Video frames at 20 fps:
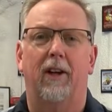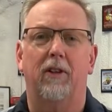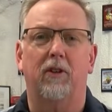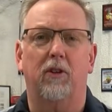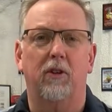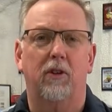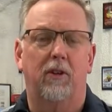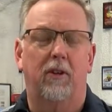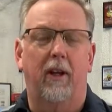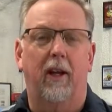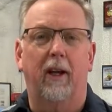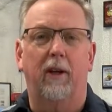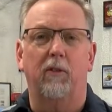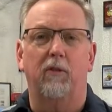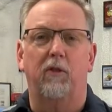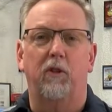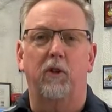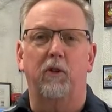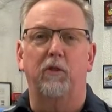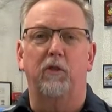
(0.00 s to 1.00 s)
It's going to take a
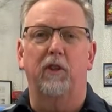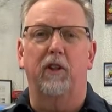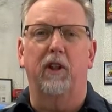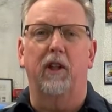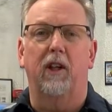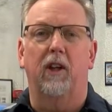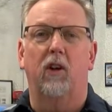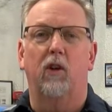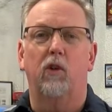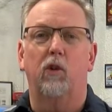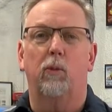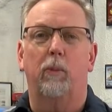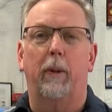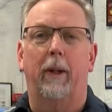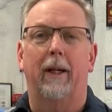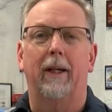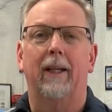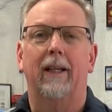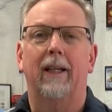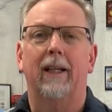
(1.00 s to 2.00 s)
few videos,
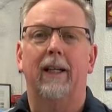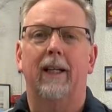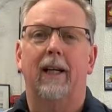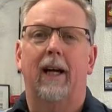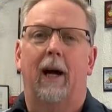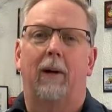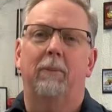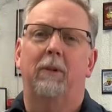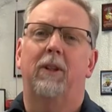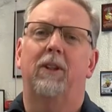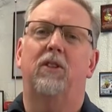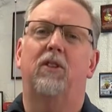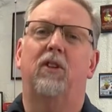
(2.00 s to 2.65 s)
but I'm going to